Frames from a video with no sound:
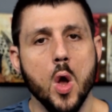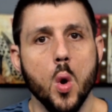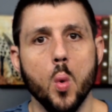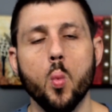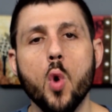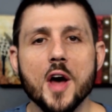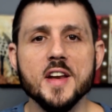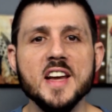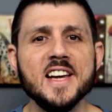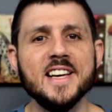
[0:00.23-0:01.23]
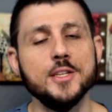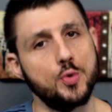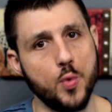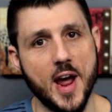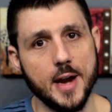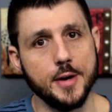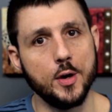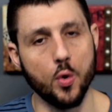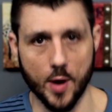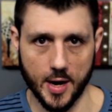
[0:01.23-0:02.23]
What is red
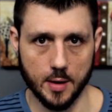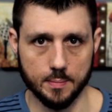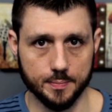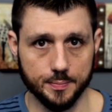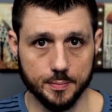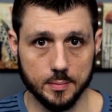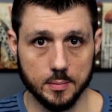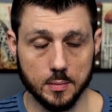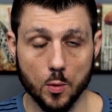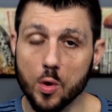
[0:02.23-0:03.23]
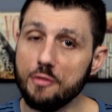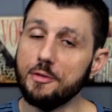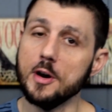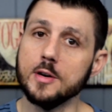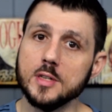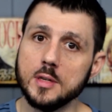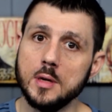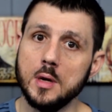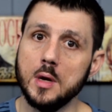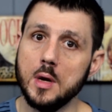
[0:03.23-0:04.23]
kratom? Well, first,
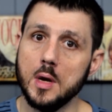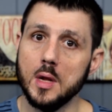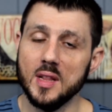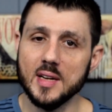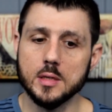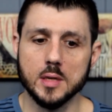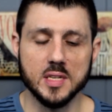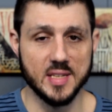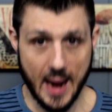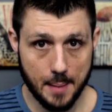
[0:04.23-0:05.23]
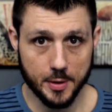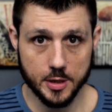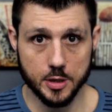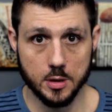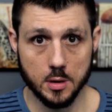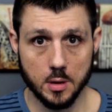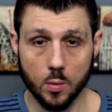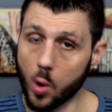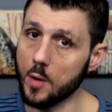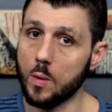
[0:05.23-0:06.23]
let's establish
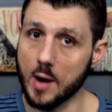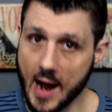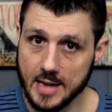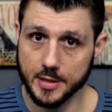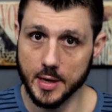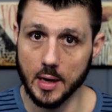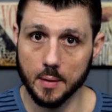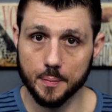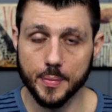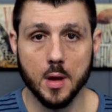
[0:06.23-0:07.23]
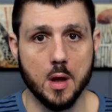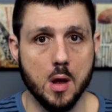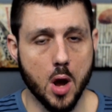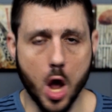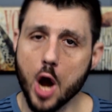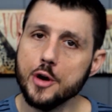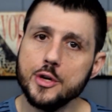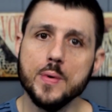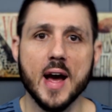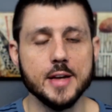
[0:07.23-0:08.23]
what we're asking. Are
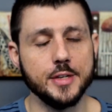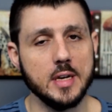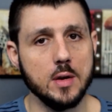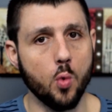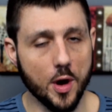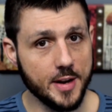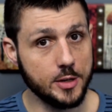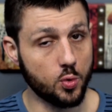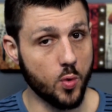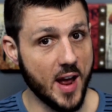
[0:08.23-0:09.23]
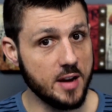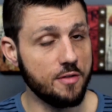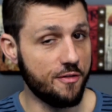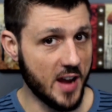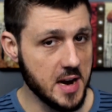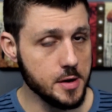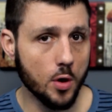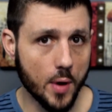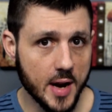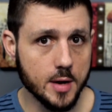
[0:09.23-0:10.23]
you asking what is red vein
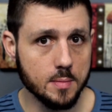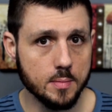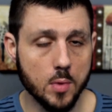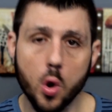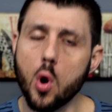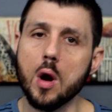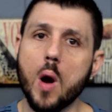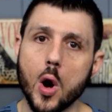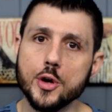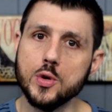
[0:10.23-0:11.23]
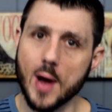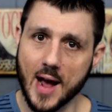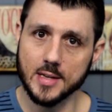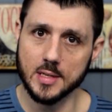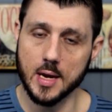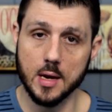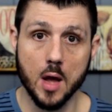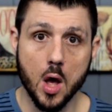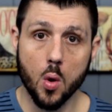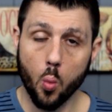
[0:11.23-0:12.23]
kratom? Or are you asking
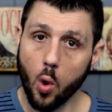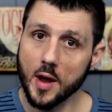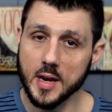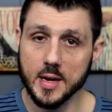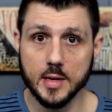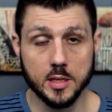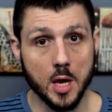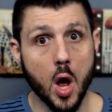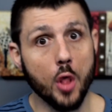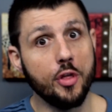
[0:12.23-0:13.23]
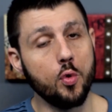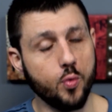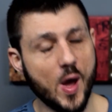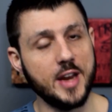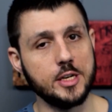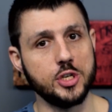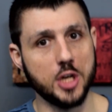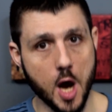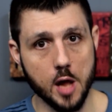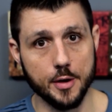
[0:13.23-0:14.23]
what is the reddish
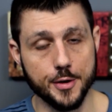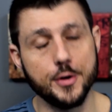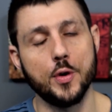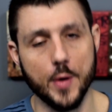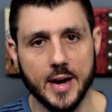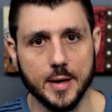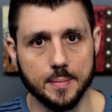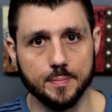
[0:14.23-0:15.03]
colored kratom?